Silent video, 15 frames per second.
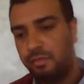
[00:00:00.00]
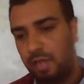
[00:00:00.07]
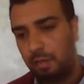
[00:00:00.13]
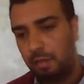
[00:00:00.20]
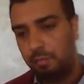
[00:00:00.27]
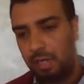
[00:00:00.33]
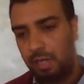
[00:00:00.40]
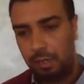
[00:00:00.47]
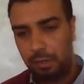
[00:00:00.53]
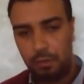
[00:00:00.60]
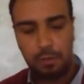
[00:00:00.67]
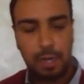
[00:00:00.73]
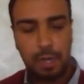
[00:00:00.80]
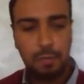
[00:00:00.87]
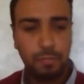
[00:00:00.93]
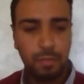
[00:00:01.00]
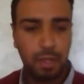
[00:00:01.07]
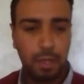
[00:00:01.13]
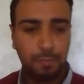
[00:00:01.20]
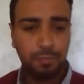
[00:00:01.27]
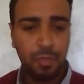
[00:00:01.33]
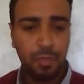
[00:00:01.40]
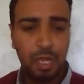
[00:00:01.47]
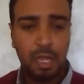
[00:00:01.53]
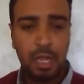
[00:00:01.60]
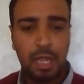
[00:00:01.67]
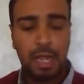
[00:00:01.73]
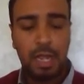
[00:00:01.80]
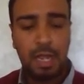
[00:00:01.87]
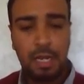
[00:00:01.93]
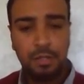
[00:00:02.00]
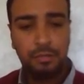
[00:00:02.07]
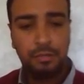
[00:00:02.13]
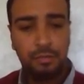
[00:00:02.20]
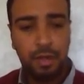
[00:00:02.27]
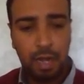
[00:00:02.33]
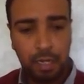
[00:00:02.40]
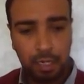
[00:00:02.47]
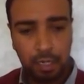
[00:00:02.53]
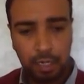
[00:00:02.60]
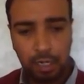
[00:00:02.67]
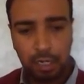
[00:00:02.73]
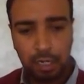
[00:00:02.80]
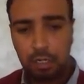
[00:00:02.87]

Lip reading: family, okay. And finally,